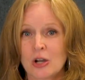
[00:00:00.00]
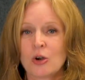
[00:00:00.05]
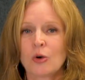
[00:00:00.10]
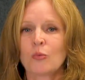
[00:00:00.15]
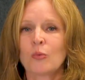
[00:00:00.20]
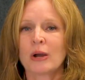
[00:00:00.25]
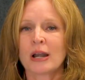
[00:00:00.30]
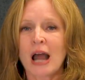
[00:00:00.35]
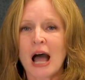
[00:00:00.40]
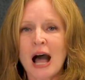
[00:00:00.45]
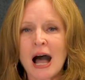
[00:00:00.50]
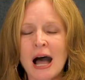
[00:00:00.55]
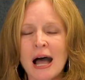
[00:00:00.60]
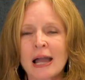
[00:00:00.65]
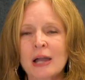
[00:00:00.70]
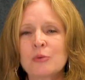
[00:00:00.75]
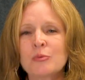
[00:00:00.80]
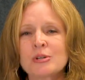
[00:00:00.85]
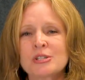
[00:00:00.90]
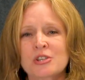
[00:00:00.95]
when
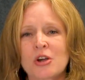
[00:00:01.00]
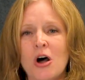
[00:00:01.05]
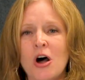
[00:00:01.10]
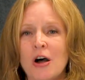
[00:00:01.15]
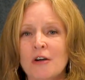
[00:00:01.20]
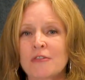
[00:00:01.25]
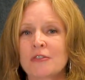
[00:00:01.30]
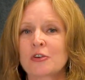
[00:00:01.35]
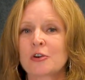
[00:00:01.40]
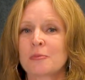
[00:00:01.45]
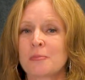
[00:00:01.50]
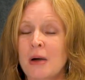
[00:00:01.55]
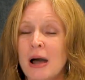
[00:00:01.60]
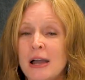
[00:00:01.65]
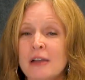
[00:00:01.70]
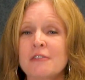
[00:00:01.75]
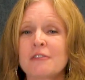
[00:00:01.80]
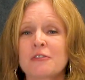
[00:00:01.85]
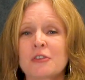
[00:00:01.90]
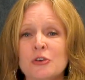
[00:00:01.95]
I was offered
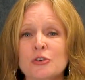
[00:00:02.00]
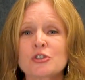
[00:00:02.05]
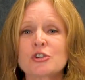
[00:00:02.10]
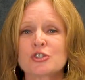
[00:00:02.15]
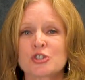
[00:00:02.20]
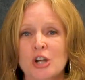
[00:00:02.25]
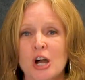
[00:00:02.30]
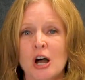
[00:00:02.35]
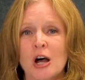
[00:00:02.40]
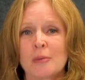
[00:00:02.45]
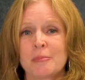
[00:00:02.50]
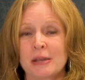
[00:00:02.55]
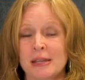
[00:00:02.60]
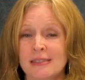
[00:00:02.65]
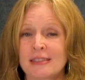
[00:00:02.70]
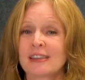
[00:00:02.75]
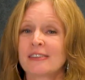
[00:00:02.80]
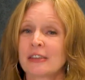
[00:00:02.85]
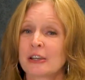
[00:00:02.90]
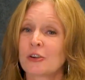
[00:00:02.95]
my first job in
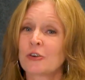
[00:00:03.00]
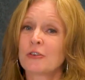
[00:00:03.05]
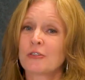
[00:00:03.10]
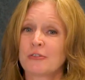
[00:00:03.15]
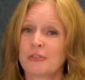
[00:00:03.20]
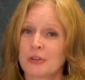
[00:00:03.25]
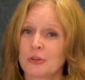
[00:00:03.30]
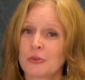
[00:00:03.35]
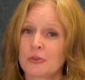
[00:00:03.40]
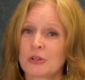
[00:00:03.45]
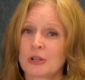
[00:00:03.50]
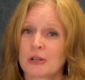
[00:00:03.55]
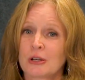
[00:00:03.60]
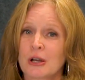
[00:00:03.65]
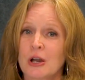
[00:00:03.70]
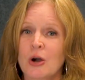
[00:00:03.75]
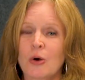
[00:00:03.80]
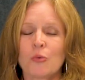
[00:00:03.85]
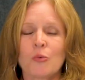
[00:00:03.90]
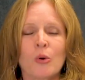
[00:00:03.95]
the legal field,
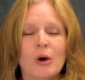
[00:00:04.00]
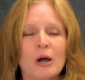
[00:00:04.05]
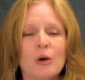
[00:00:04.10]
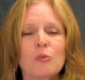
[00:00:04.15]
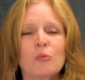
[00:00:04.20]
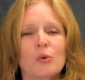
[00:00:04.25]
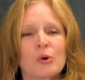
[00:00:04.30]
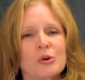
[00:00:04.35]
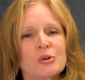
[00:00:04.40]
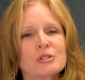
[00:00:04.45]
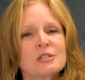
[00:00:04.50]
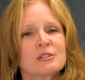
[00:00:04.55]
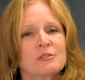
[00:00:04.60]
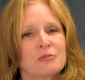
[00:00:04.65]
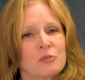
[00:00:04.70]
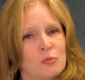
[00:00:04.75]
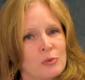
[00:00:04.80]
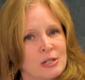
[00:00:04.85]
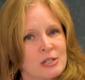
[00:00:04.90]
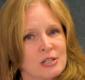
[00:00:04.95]
what words
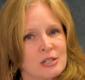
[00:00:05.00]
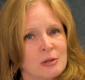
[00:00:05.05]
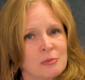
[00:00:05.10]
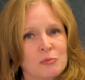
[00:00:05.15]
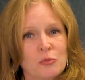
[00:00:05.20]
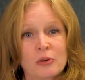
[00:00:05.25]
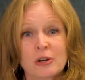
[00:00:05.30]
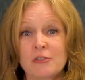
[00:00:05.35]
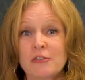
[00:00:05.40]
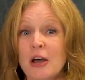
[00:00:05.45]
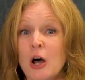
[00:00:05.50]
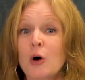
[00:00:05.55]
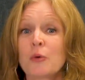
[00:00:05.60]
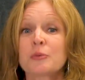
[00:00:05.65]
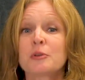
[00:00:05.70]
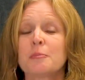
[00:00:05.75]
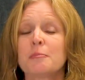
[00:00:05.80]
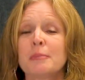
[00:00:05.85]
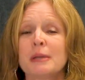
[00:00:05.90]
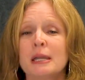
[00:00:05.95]
of wisdom would have
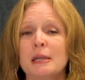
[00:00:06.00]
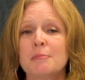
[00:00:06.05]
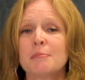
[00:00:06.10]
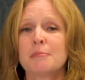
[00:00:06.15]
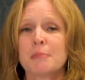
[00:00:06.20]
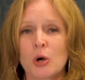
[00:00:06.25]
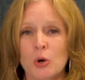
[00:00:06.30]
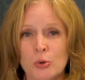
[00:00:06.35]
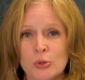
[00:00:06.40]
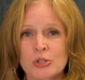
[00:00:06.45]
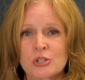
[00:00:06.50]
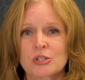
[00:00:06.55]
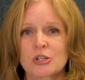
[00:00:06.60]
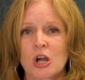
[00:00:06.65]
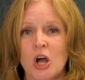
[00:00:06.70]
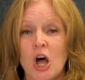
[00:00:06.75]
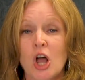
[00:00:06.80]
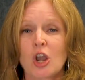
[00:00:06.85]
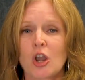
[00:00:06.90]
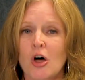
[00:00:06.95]
helped me most
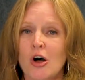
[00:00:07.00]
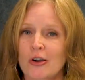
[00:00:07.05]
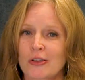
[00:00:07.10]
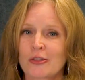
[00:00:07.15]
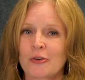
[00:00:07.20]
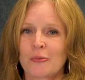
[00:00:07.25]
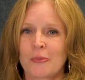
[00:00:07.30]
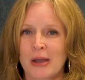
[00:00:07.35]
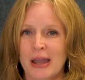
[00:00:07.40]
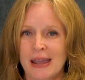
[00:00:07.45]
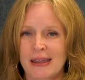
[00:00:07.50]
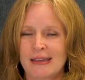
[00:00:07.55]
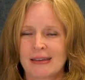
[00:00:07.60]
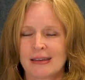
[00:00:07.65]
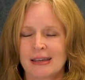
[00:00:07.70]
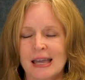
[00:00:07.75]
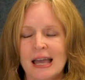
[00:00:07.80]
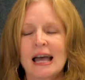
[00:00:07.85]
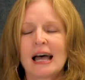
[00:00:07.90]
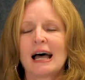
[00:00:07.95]
along the way?
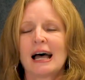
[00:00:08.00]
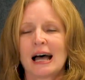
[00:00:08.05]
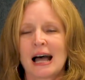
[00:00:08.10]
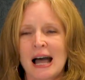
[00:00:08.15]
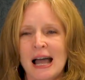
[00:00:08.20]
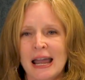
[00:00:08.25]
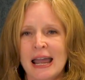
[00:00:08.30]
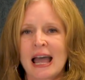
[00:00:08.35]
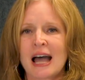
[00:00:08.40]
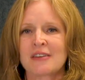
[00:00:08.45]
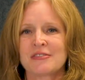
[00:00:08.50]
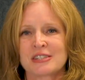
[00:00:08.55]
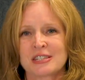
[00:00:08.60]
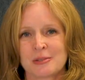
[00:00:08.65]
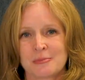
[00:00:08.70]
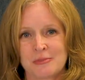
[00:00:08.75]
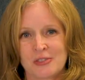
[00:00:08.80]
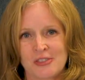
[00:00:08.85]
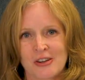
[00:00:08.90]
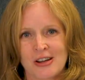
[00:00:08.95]
I have
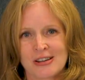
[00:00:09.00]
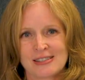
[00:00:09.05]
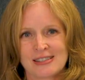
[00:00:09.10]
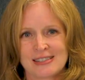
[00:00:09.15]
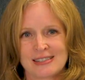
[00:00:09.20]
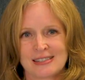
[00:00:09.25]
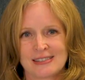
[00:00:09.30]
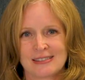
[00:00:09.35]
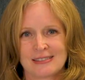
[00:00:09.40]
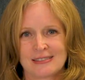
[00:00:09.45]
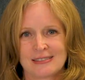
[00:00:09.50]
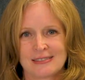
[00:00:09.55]
some thoughts.